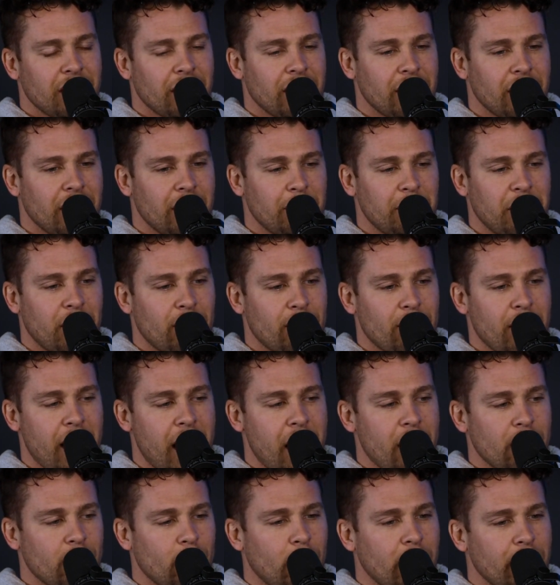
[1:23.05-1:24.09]

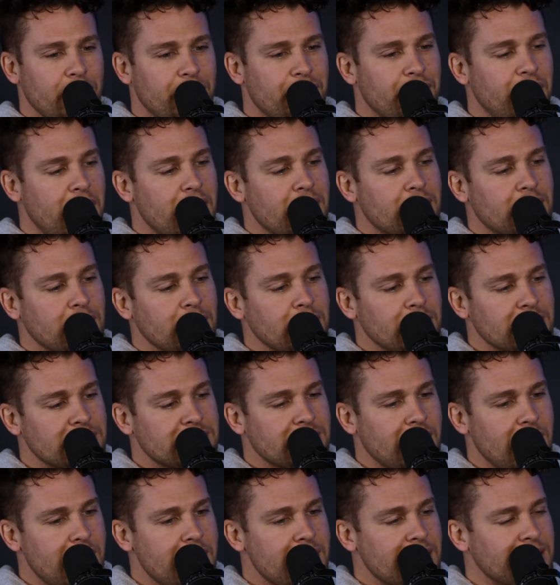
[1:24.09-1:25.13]
around what faith
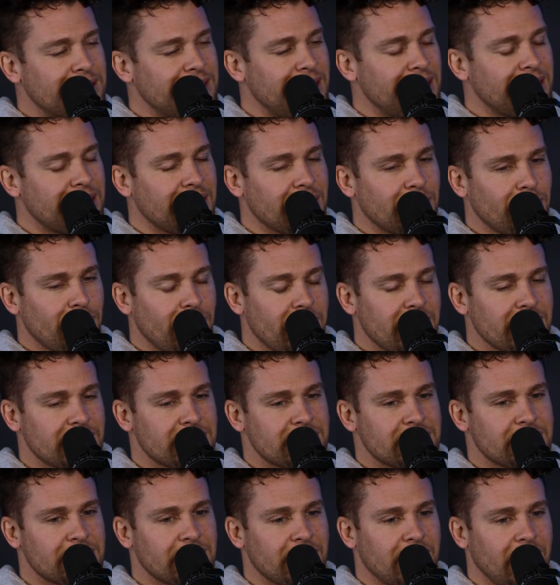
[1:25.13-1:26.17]
looks like, taking
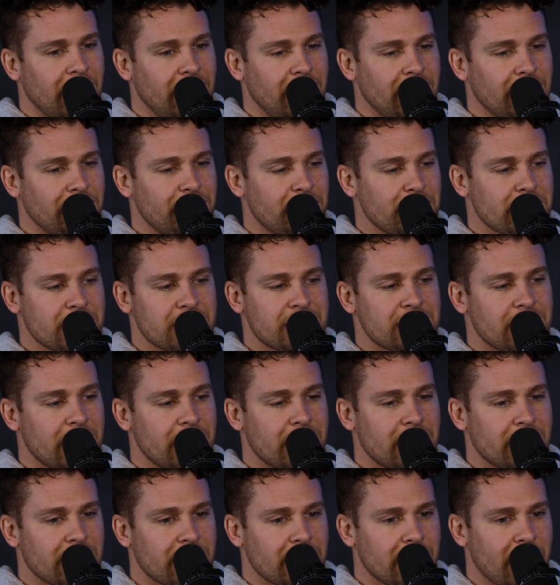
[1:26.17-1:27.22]
risks for the
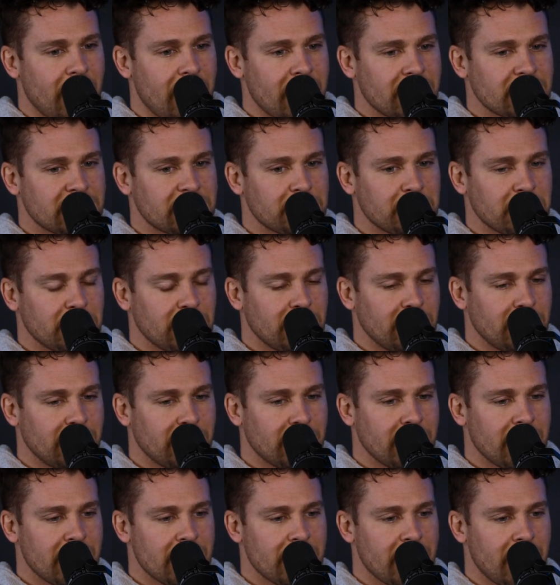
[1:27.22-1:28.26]
sake of the
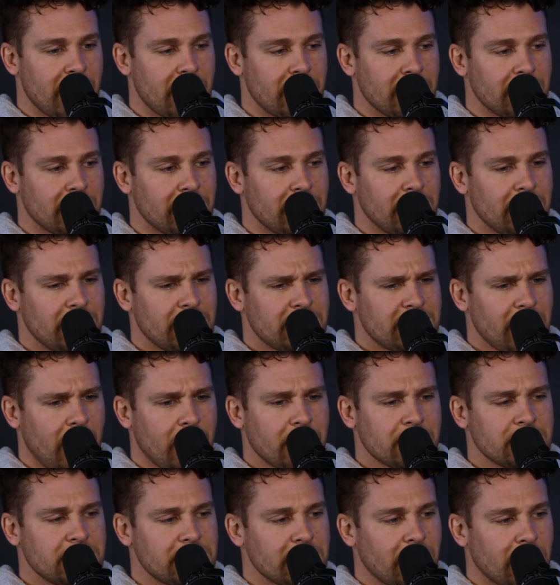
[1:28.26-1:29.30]
gospel, and then
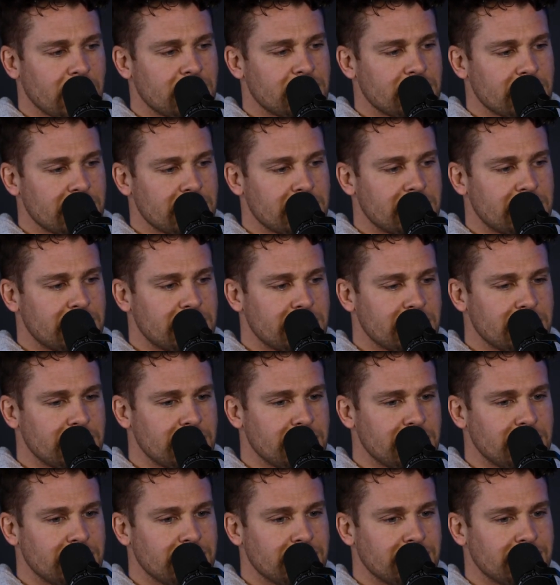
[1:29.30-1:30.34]
challenging our church
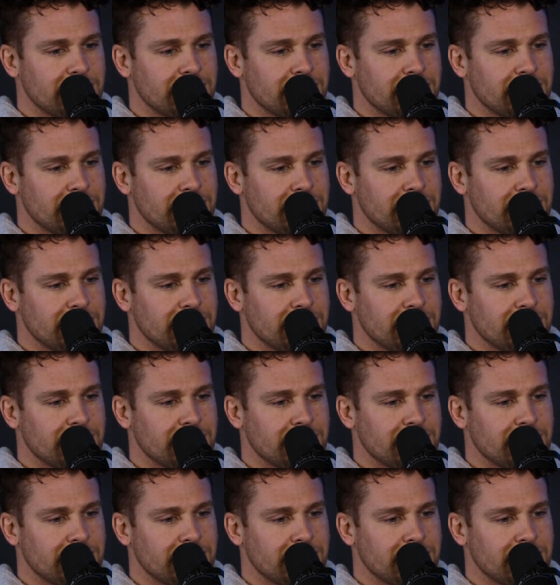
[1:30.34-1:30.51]
to